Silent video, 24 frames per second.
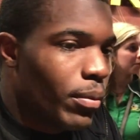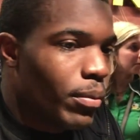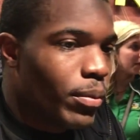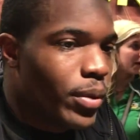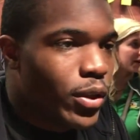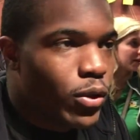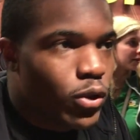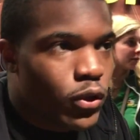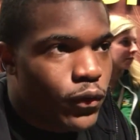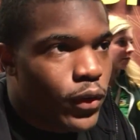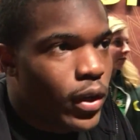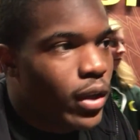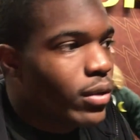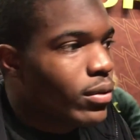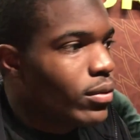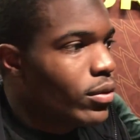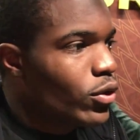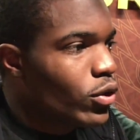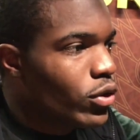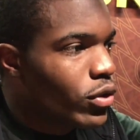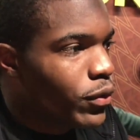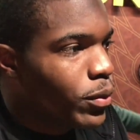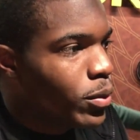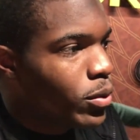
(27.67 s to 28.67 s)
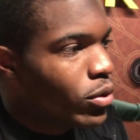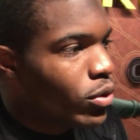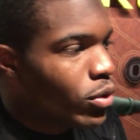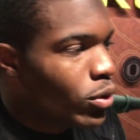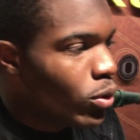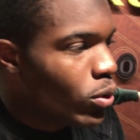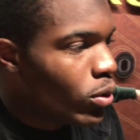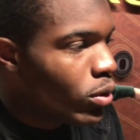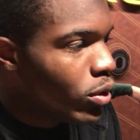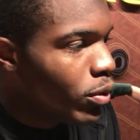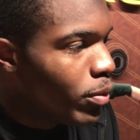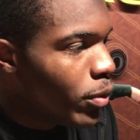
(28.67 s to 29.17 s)
But it was fun. It was a
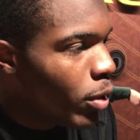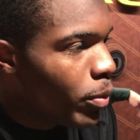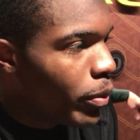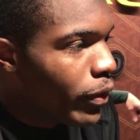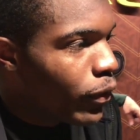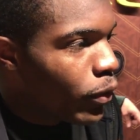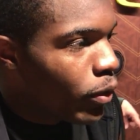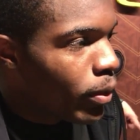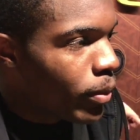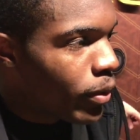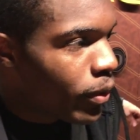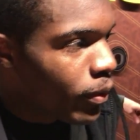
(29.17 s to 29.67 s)
cool moment.